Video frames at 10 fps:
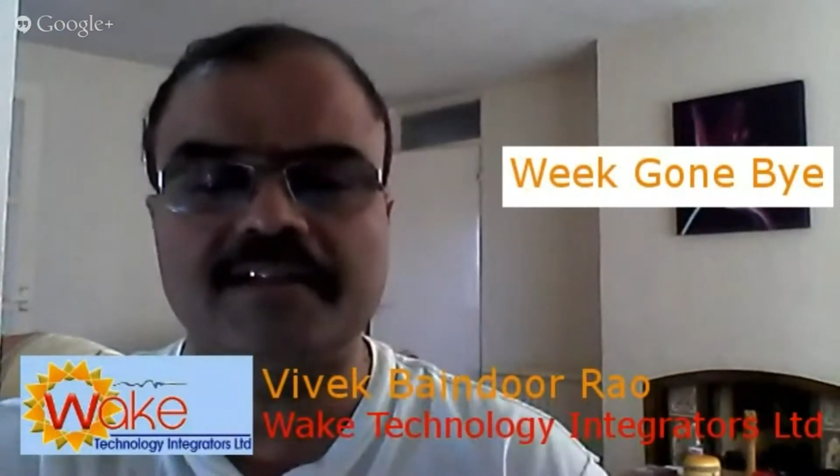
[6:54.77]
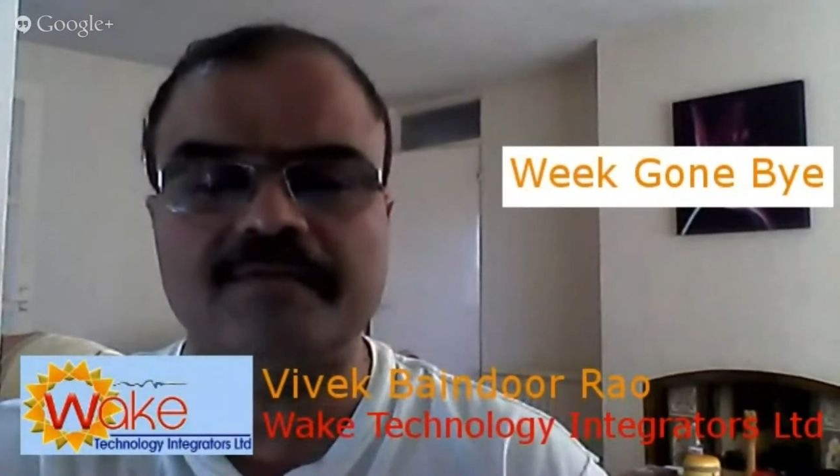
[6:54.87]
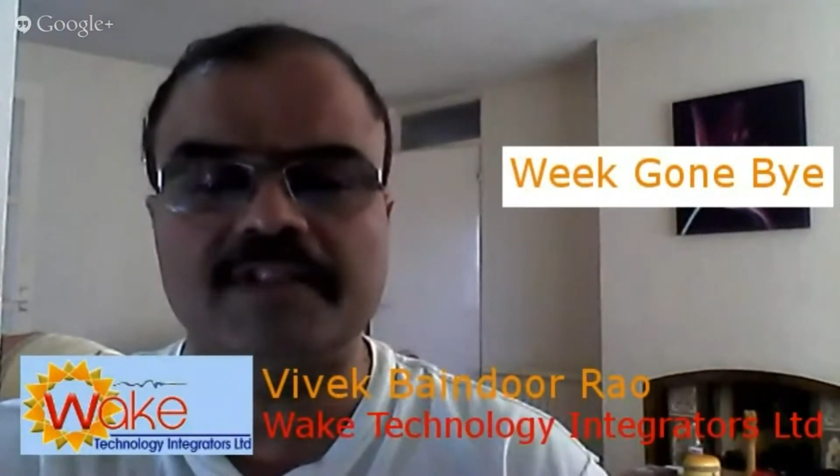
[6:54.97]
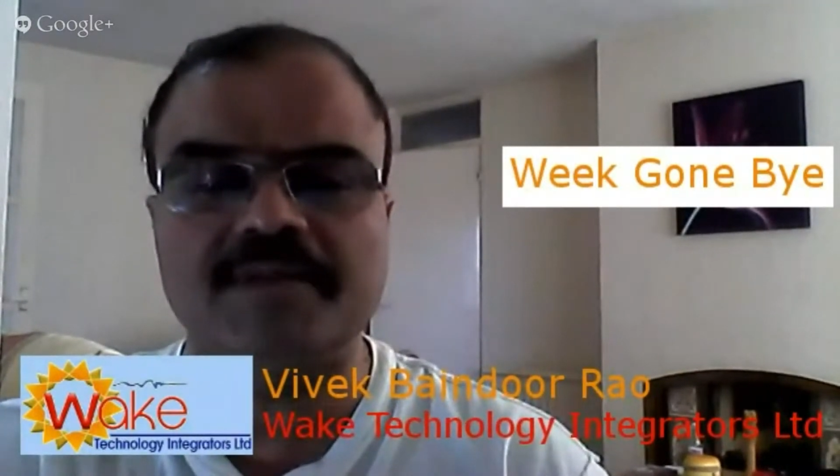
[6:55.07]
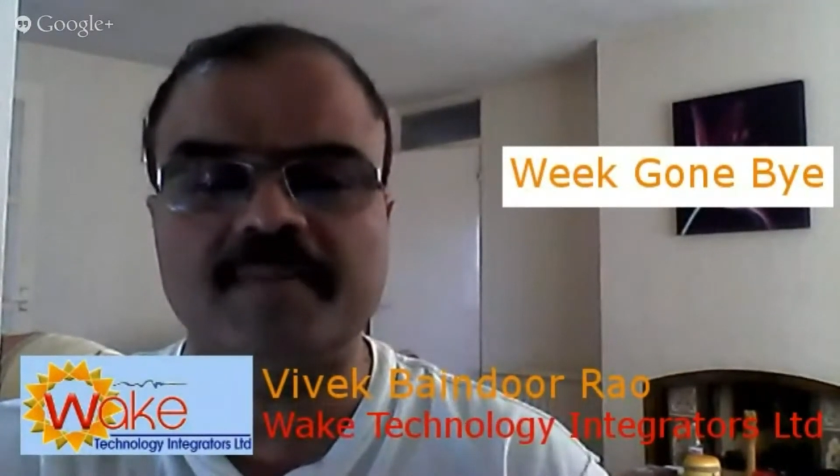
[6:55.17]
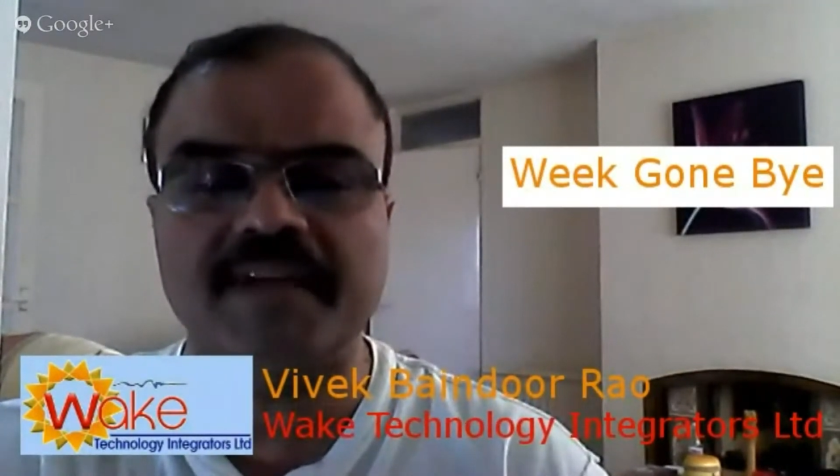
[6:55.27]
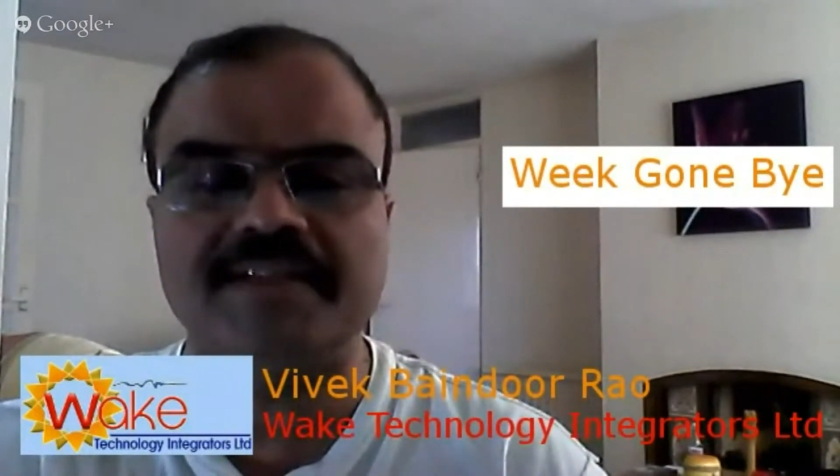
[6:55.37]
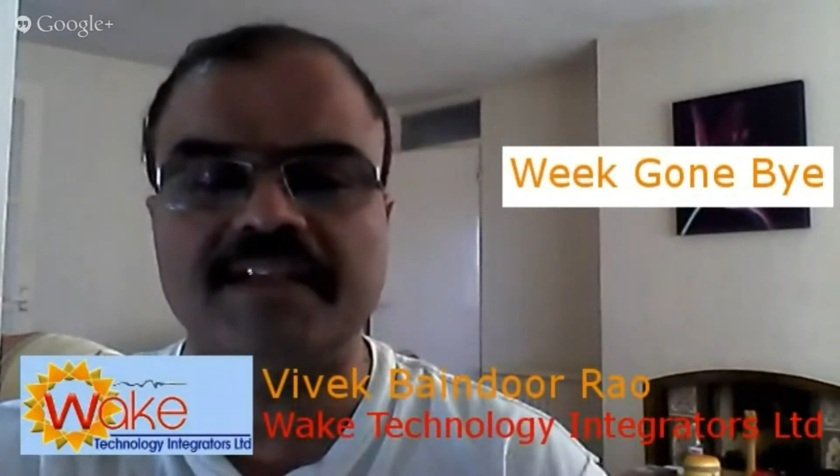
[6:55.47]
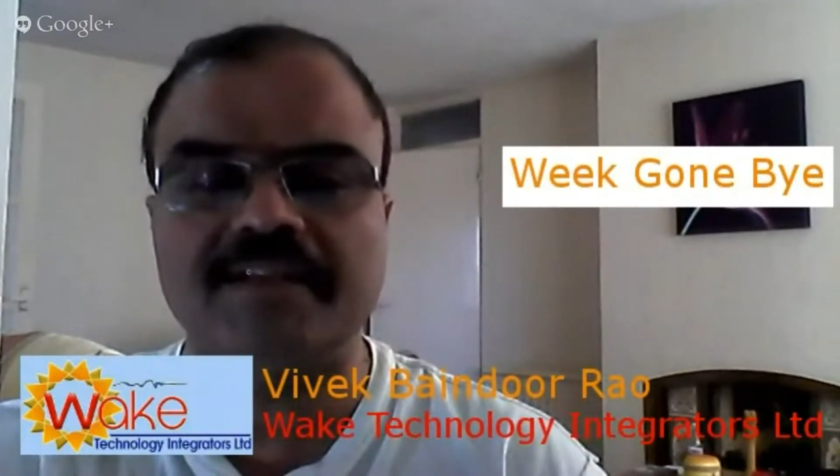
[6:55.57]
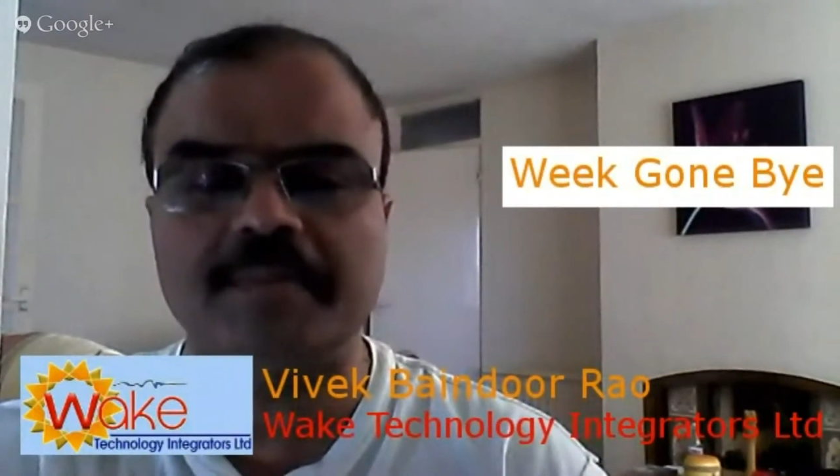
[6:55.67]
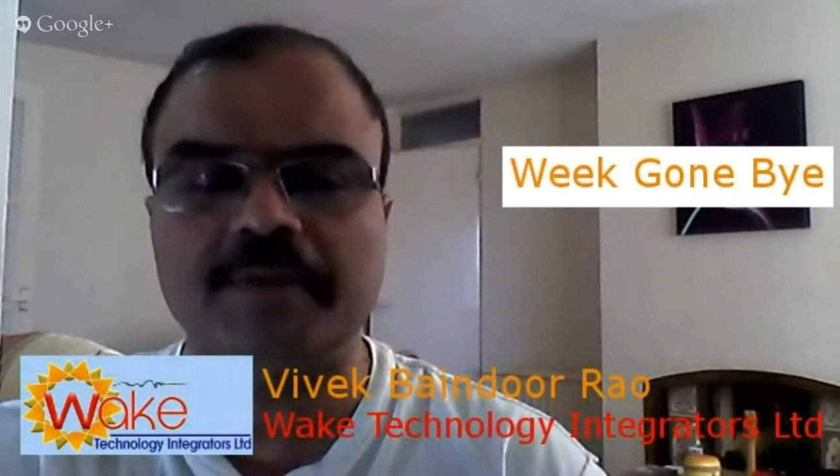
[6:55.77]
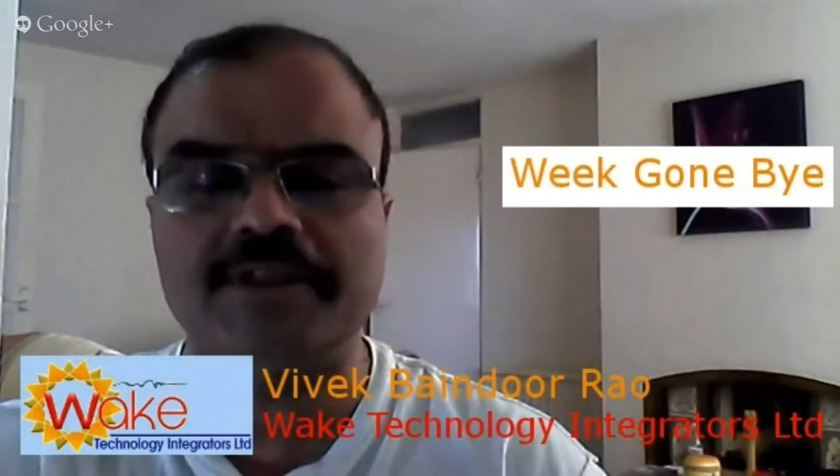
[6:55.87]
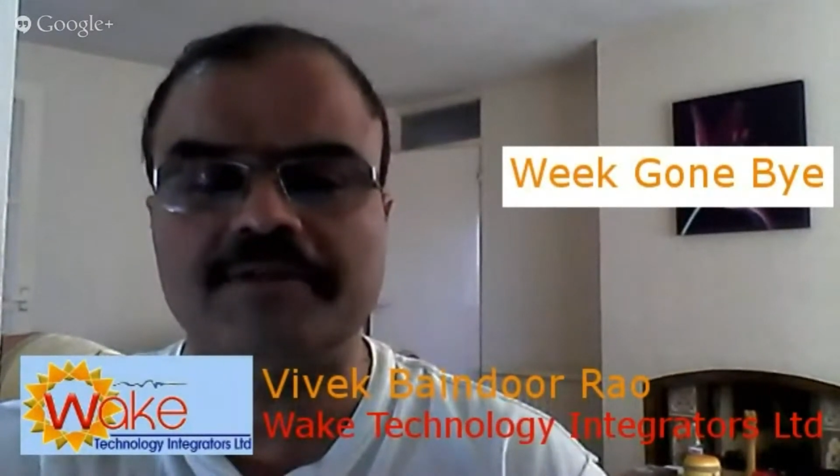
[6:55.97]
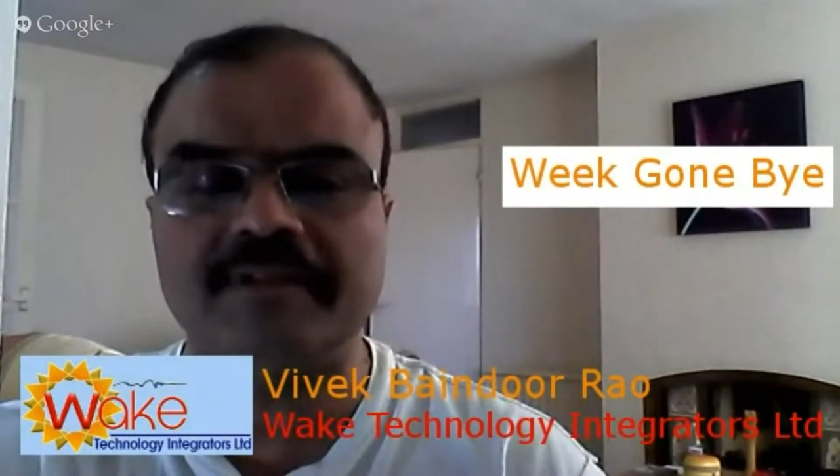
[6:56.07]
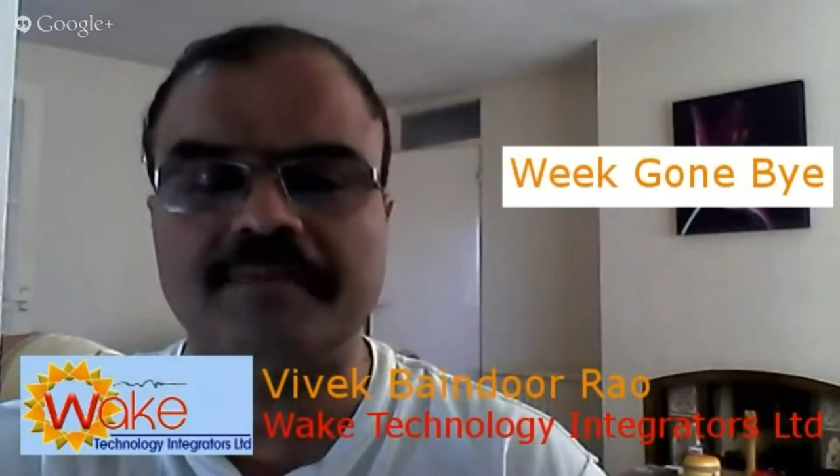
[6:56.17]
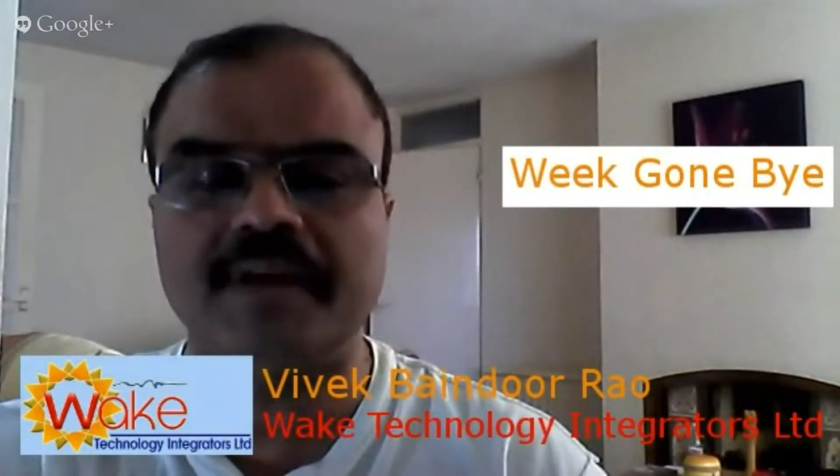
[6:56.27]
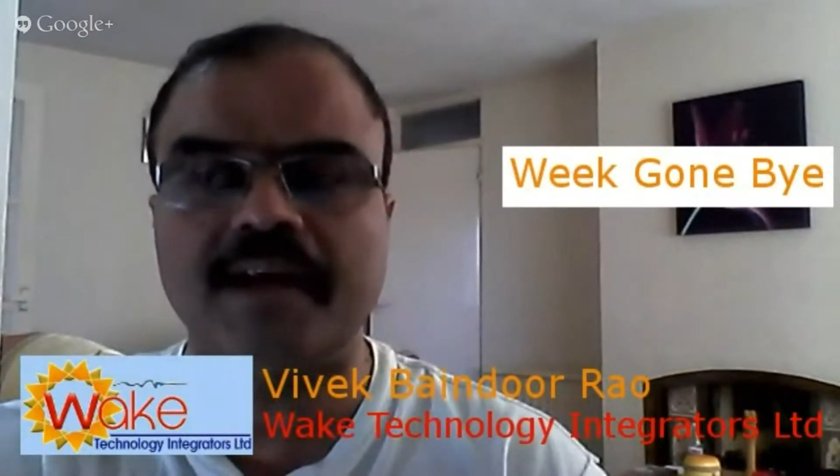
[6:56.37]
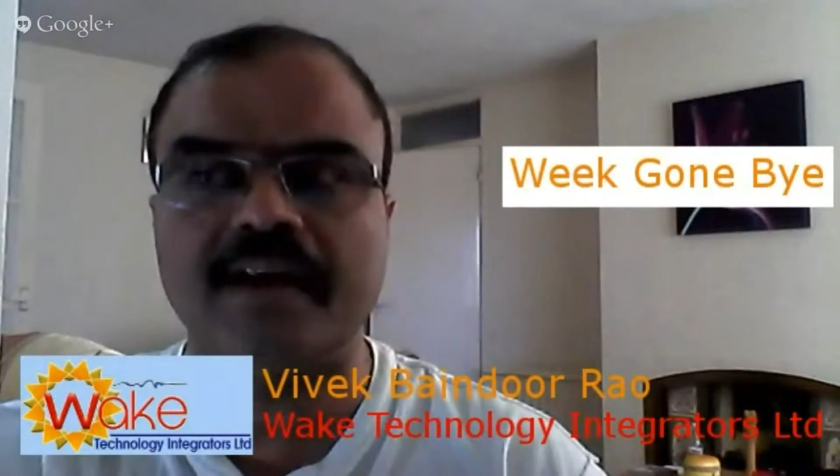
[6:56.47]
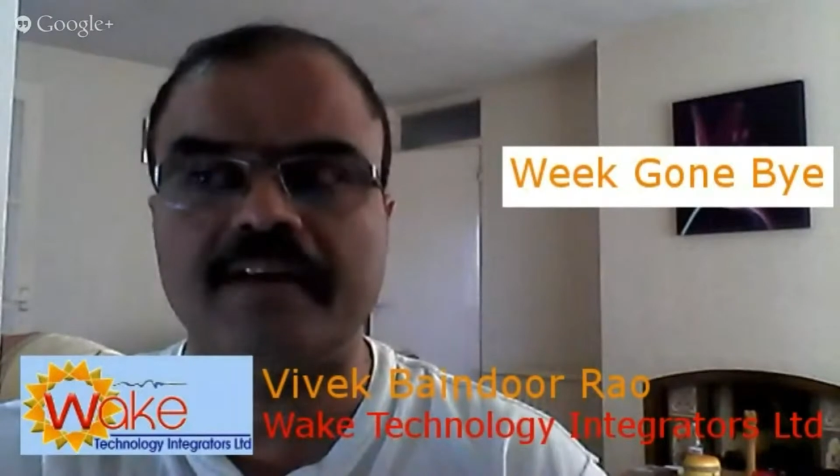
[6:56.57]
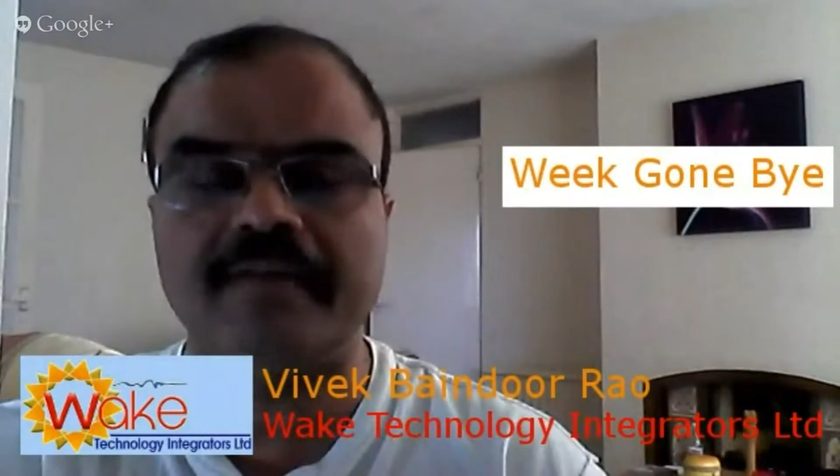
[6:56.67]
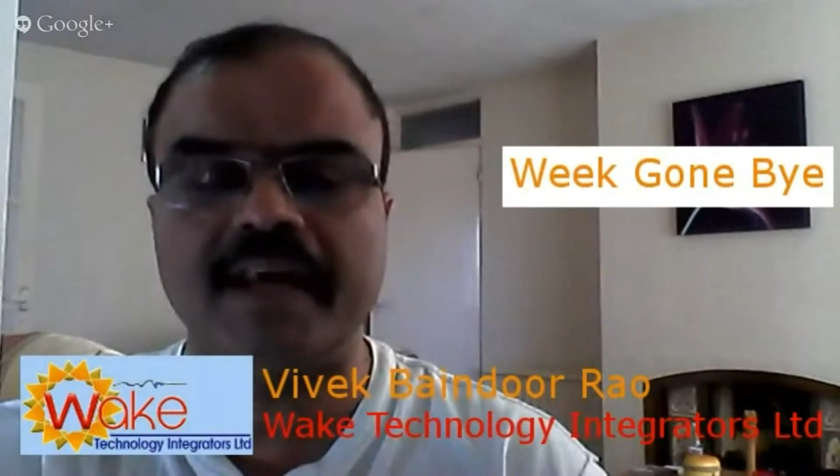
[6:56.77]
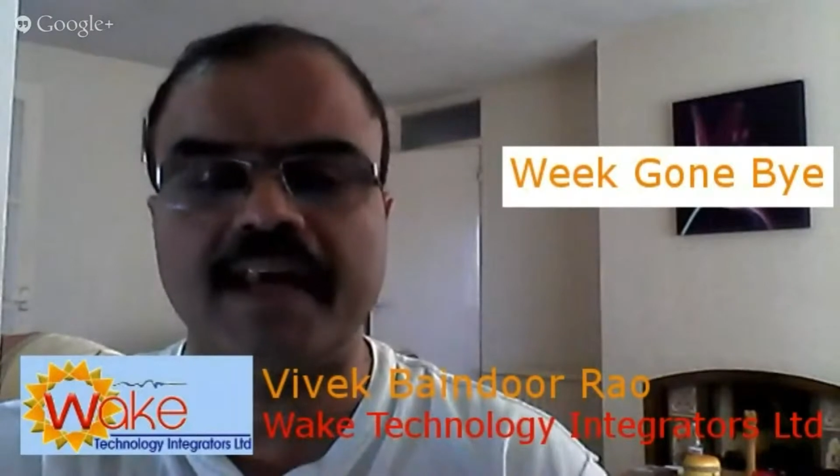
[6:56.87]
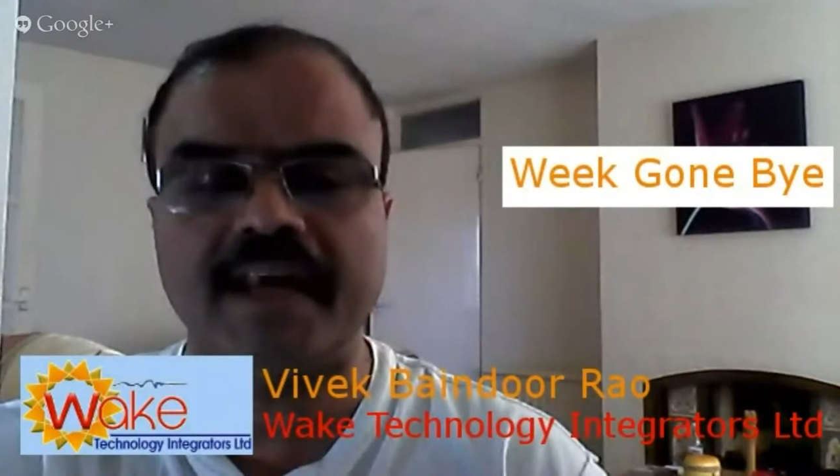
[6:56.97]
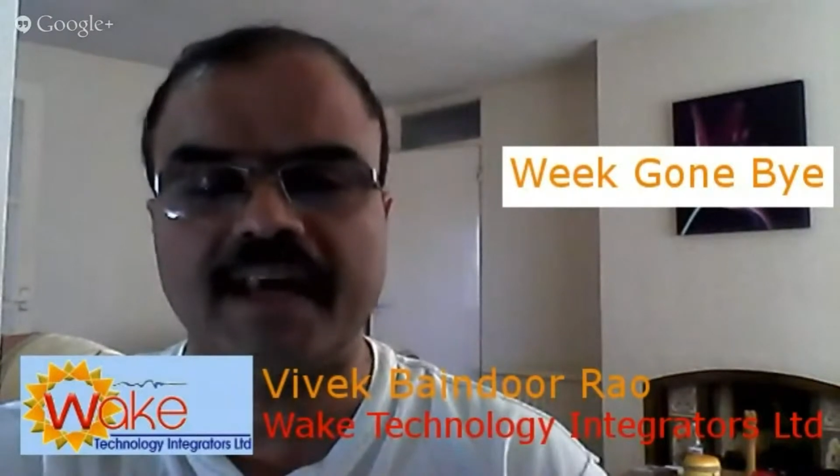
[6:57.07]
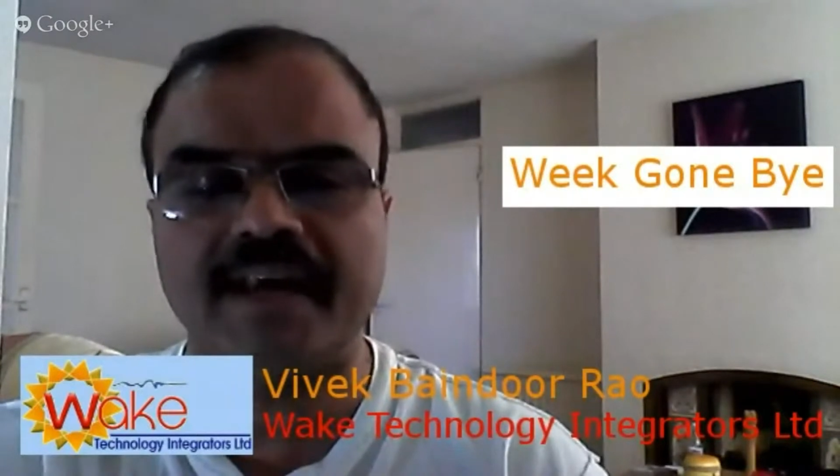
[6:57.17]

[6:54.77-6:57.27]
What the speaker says: which meant that most people are away,